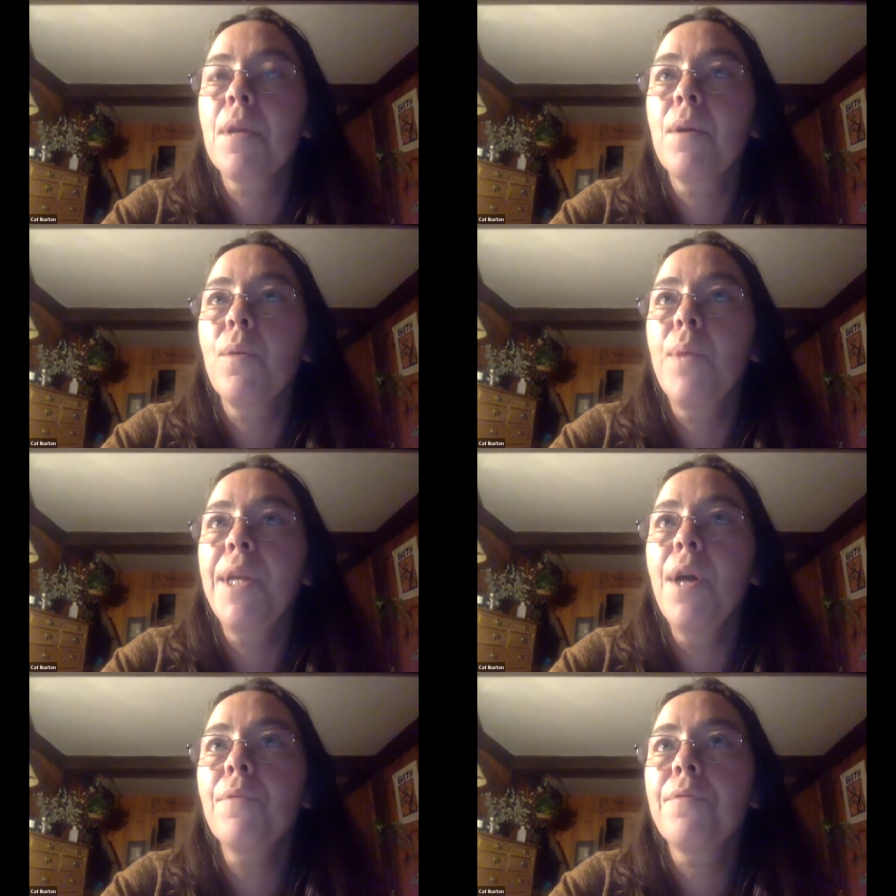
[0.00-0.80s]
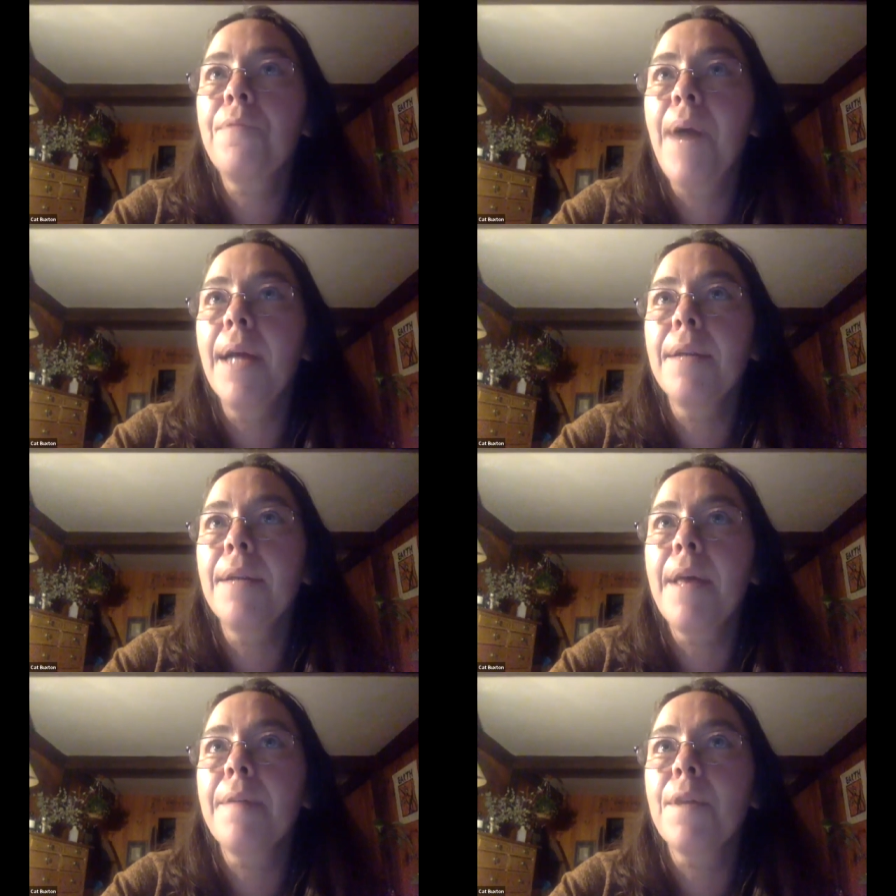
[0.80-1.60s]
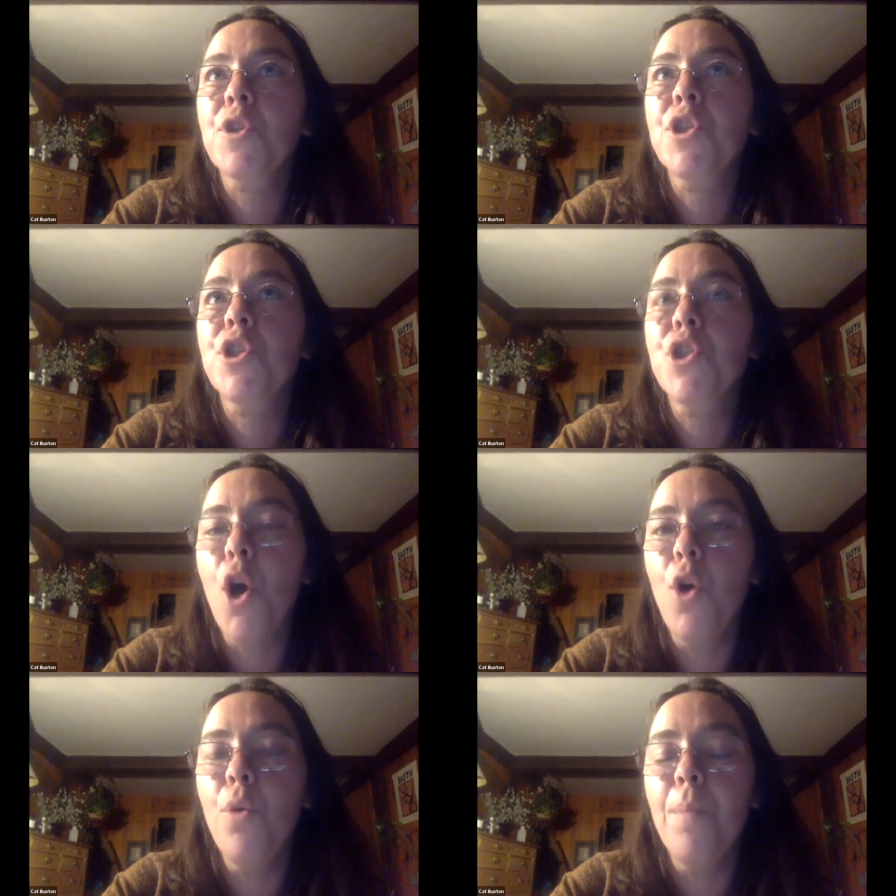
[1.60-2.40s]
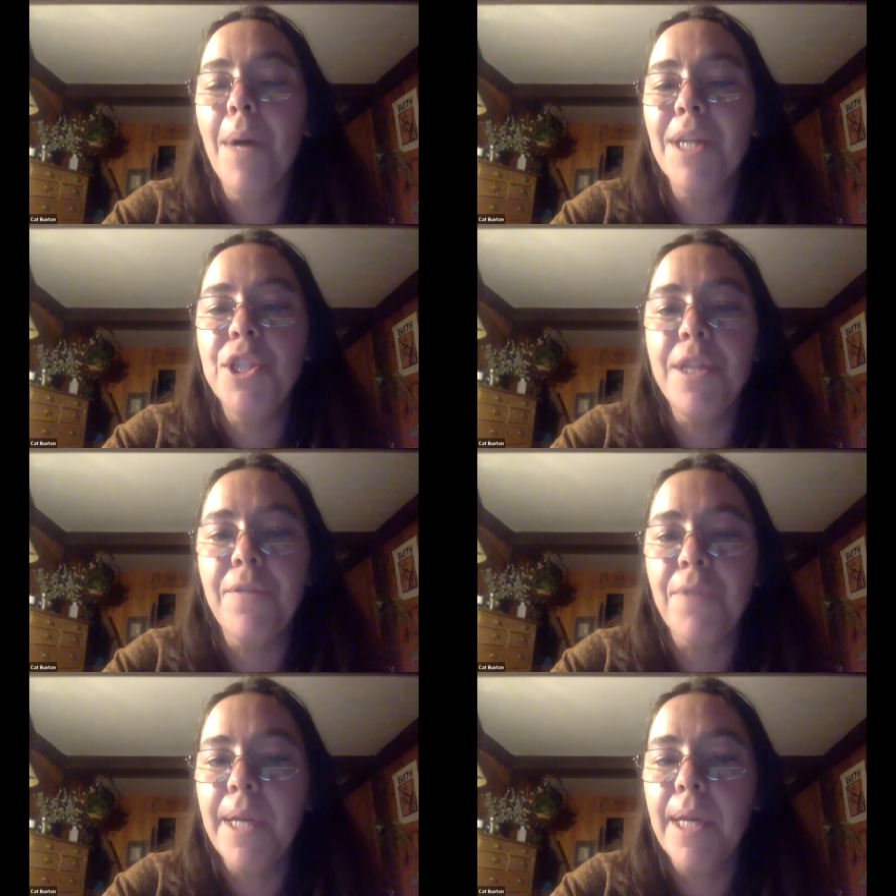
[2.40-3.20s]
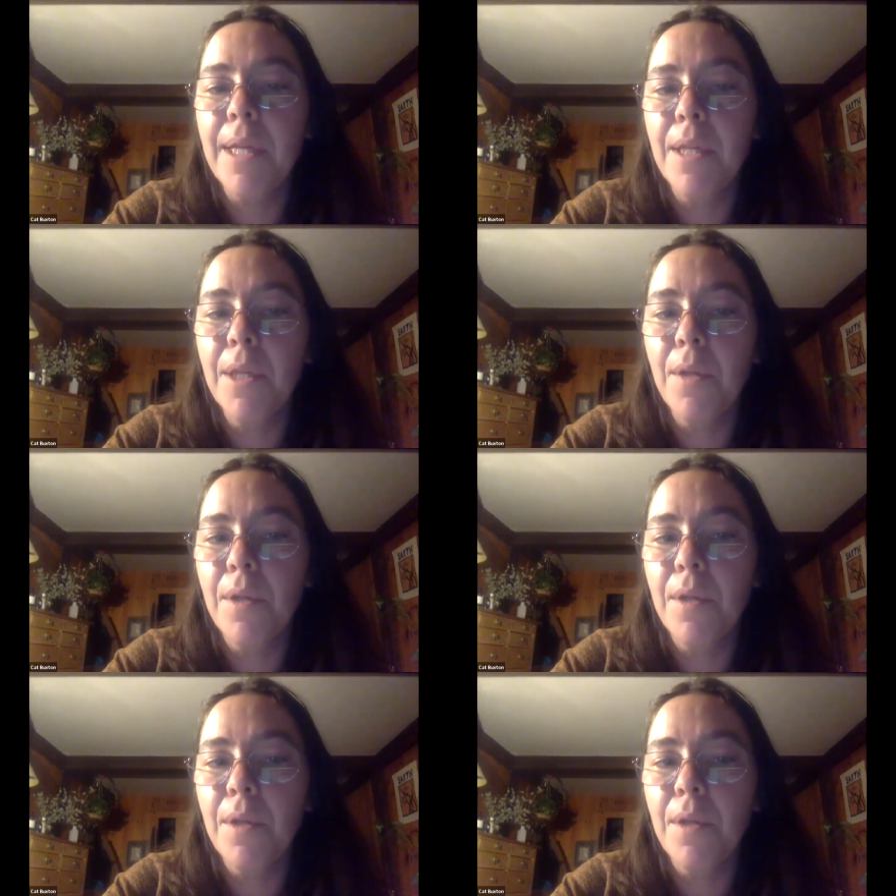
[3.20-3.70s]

we don't find that there's so much different in